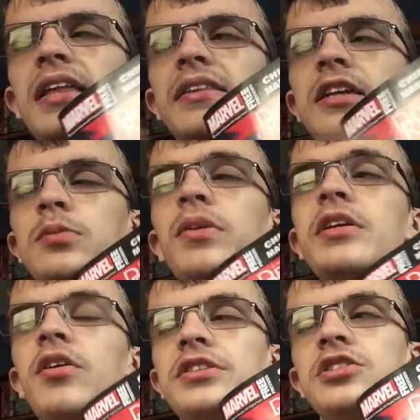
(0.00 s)
This one you
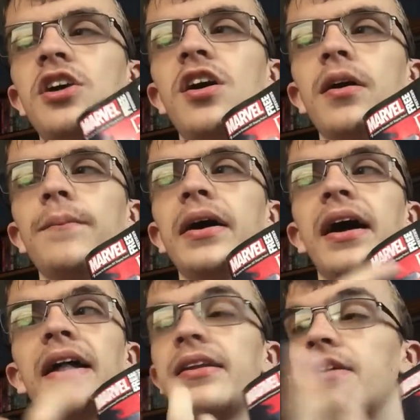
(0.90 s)
already saw,
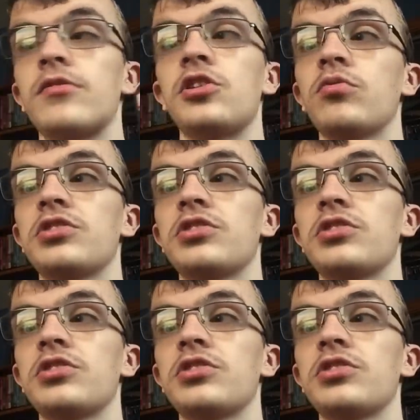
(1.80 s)
but there was no